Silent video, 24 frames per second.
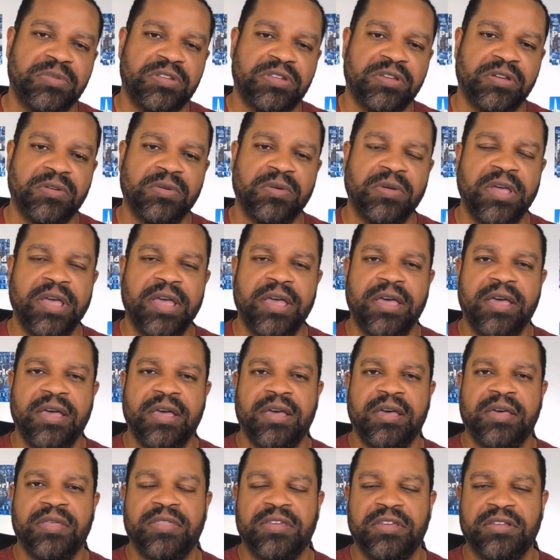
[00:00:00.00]
So
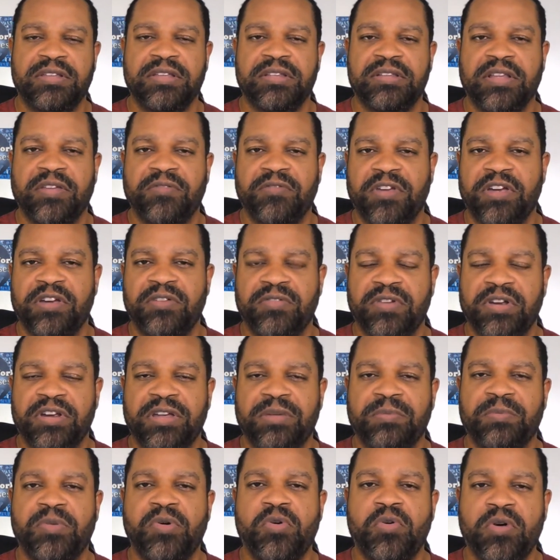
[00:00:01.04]
this is a very, very
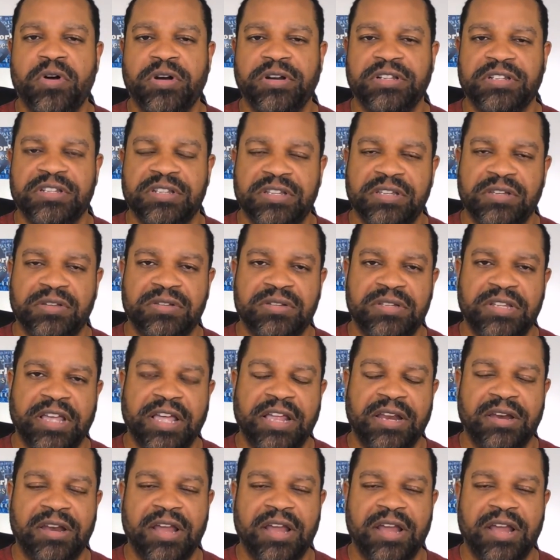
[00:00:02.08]
important skill set.